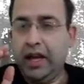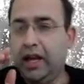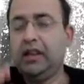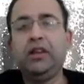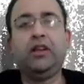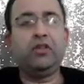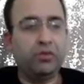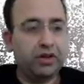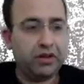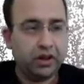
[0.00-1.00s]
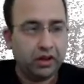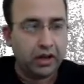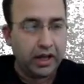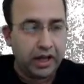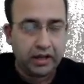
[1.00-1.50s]
In this question,
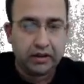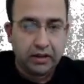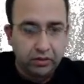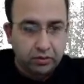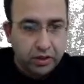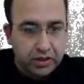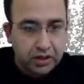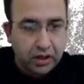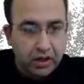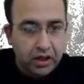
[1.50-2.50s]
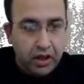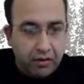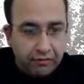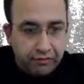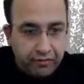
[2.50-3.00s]
in this question,
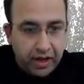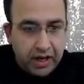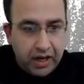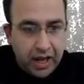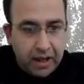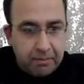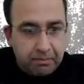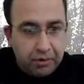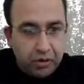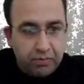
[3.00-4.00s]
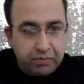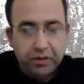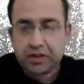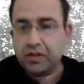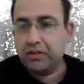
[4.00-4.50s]
when M P O
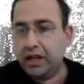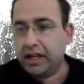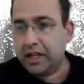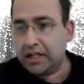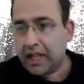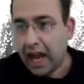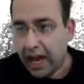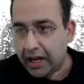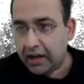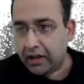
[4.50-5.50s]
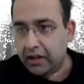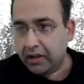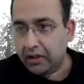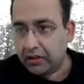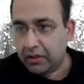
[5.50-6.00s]
positivity is added,
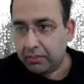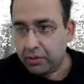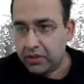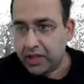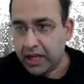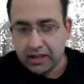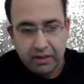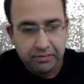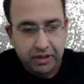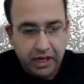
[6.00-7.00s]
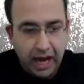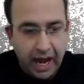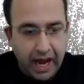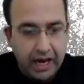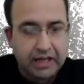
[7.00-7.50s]
suppose the examiner
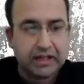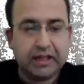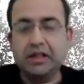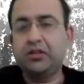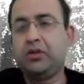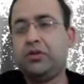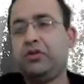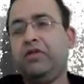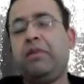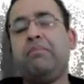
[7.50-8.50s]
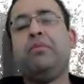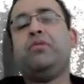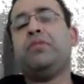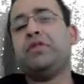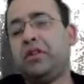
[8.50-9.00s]
adds it is also M P O
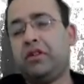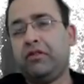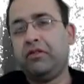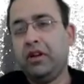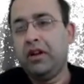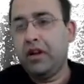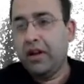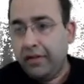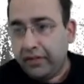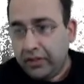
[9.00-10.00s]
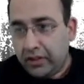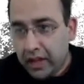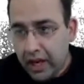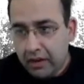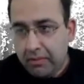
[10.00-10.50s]
positive,
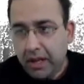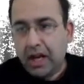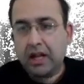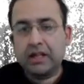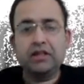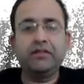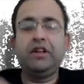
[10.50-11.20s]
then my answer